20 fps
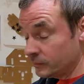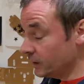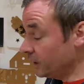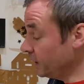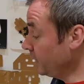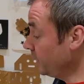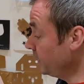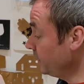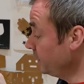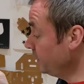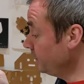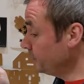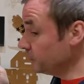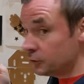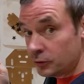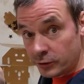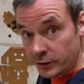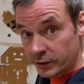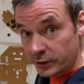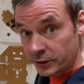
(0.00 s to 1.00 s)
and if you're
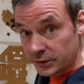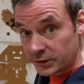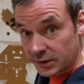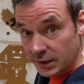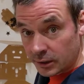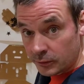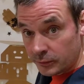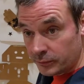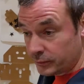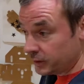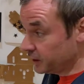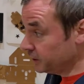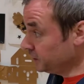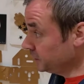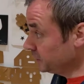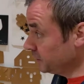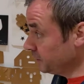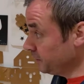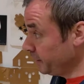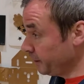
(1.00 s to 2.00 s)
drawing yourself, then
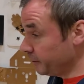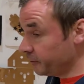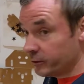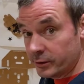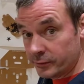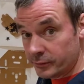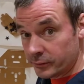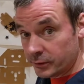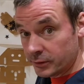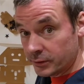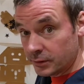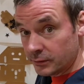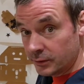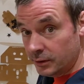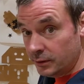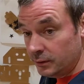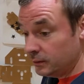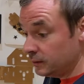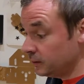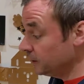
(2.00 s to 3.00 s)
just a mirror in front of
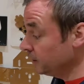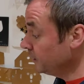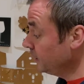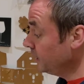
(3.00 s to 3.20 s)
you,